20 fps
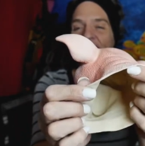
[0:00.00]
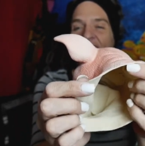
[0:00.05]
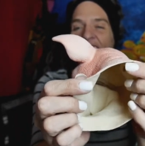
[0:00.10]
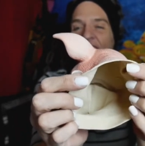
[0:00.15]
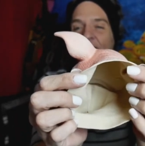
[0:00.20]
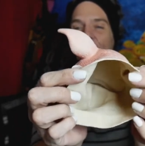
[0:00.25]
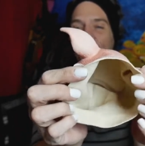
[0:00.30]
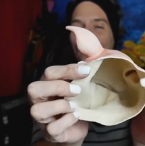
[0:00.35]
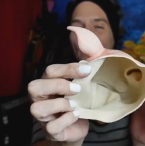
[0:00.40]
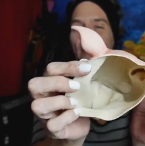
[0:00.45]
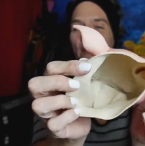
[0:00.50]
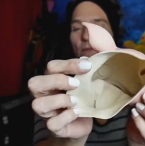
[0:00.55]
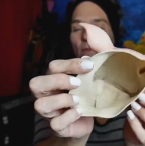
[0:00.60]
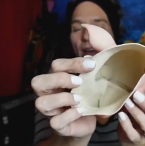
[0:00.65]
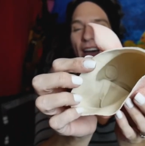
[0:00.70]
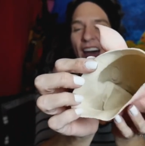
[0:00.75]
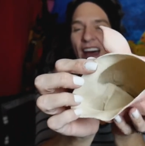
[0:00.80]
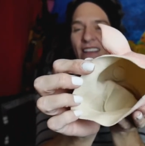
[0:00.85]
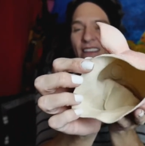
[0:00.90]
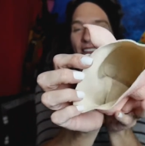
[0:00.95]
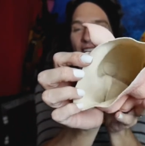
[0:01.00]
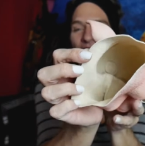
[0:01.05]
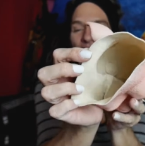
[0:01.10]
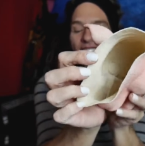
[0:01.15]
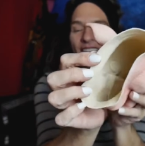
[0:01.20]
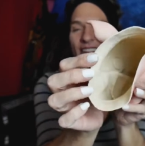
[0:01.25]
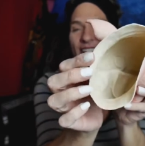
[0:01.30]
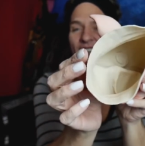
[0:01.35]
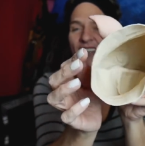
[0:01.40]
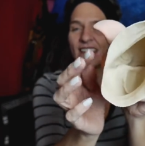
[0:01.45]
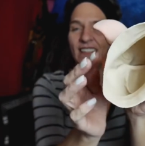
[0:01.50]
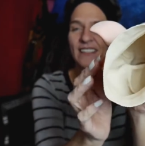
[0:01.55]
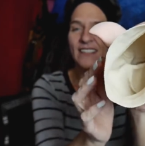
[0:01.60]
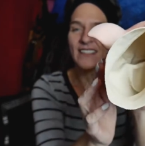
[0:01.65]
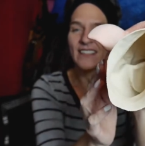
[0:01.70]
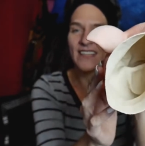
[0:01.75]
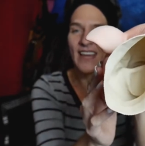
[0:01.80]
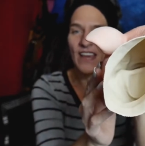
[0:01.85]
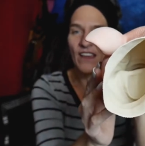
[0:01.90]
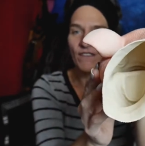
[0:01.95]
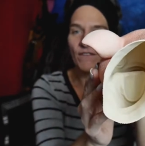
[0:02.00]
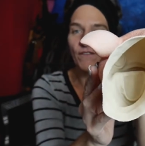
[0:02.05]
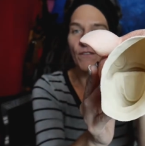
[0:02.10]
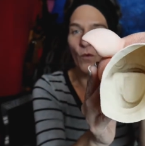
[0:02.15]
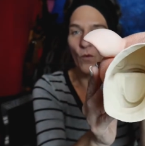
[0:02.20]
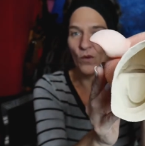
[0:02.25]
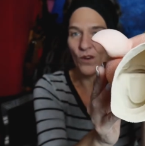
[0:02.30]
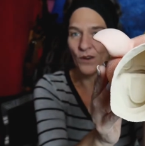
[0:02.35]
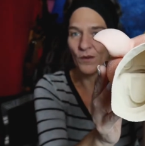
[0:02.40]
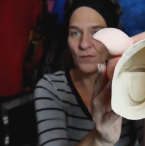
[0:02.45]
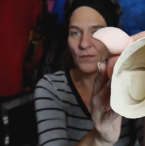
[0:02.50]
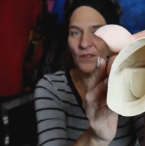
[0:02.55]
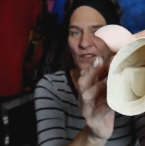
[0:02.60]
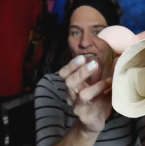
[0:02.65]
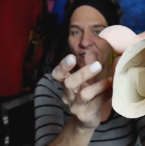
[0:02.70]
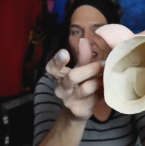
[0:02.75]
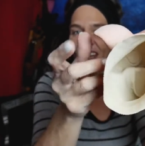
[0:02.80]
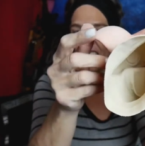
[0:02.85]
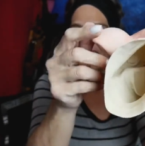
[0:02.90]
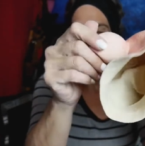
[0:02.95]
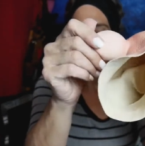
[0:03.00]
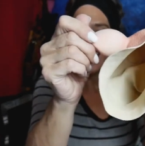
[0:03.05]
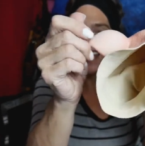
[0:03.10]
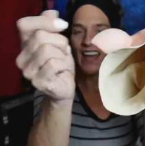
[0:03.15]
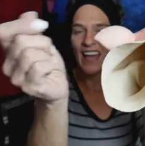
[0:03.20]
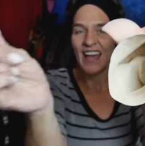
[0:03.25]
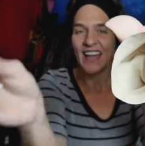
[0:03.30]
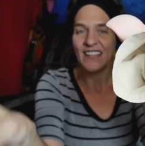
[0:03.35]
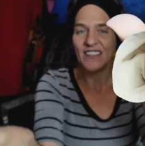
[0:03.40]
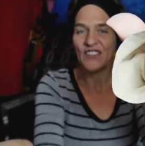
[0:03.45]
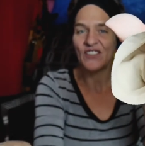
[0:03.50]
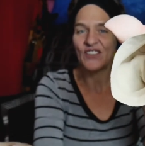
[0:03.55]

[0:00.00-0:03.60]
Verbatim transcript: Halloween masks that stay formed. And